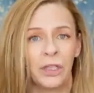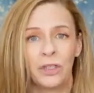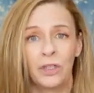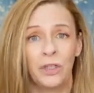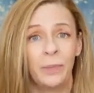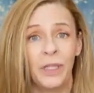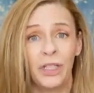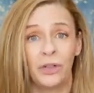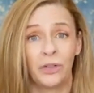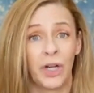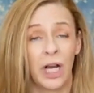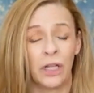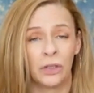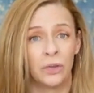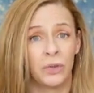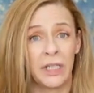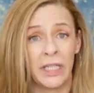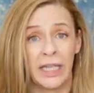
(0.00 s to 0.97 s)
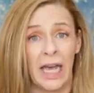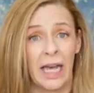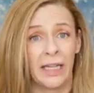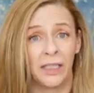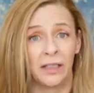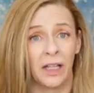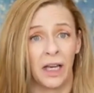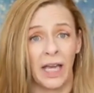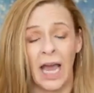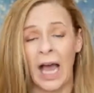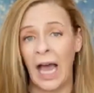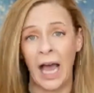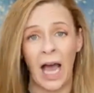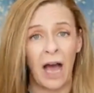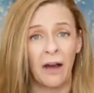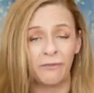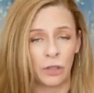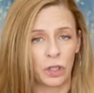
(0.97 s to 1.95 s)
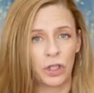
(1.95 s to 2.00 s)
assuming you're not losing any light.
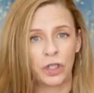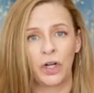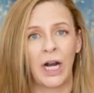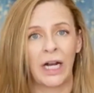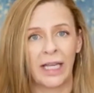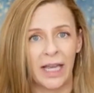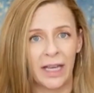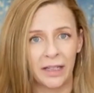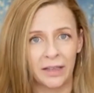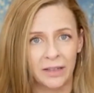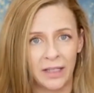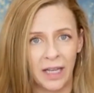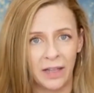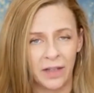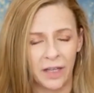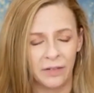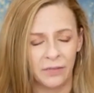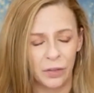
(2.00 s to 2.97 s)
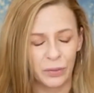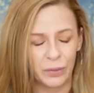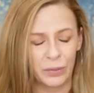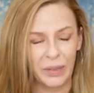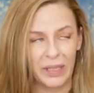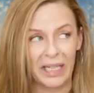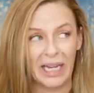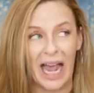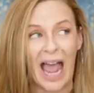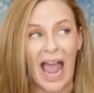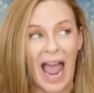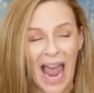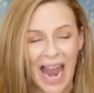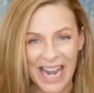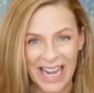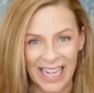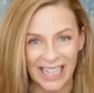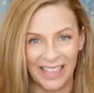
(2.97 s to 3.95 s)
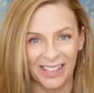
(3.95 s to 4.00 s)
For sure, I can't say that if you're losing
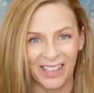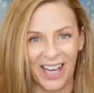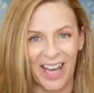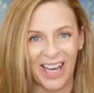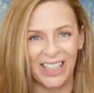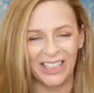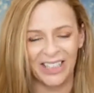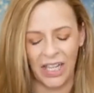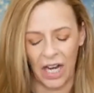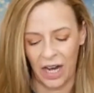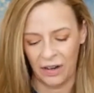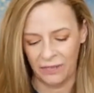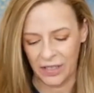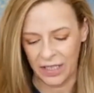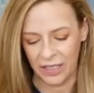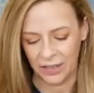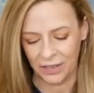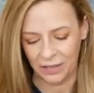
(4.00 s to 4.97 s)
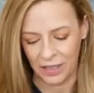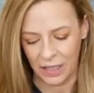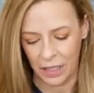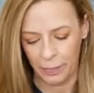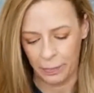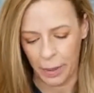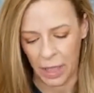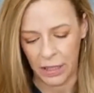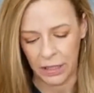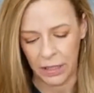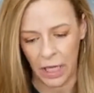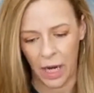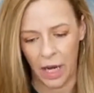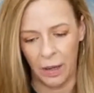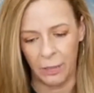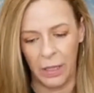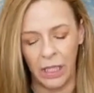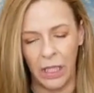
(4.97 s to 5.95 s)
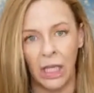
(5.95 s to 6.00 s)
any light, obviously, but
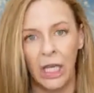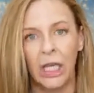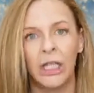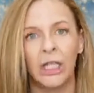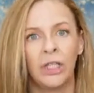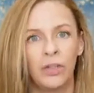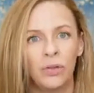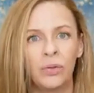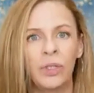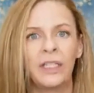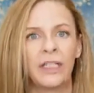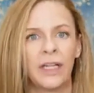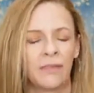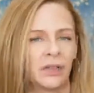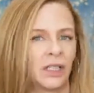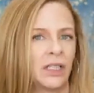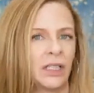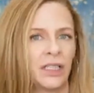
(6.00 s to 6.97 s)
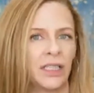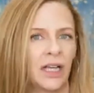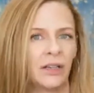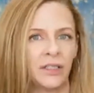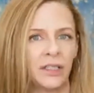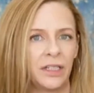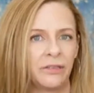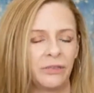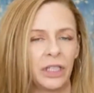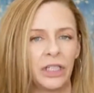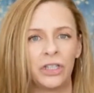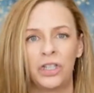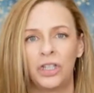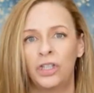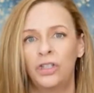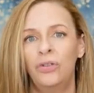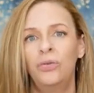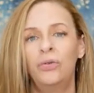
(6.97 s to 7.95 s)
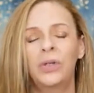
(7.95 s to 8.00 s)
you can definitely tell the difference.
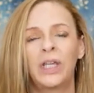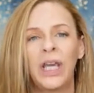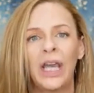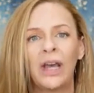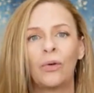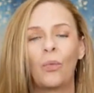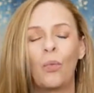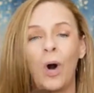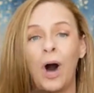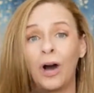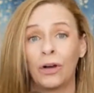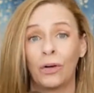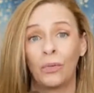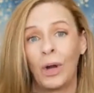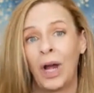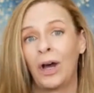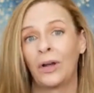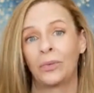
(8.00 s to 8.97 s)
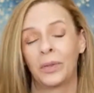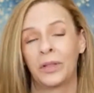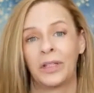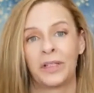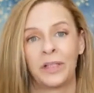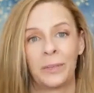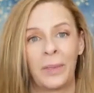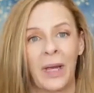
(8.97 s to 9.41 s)
You can walk around with this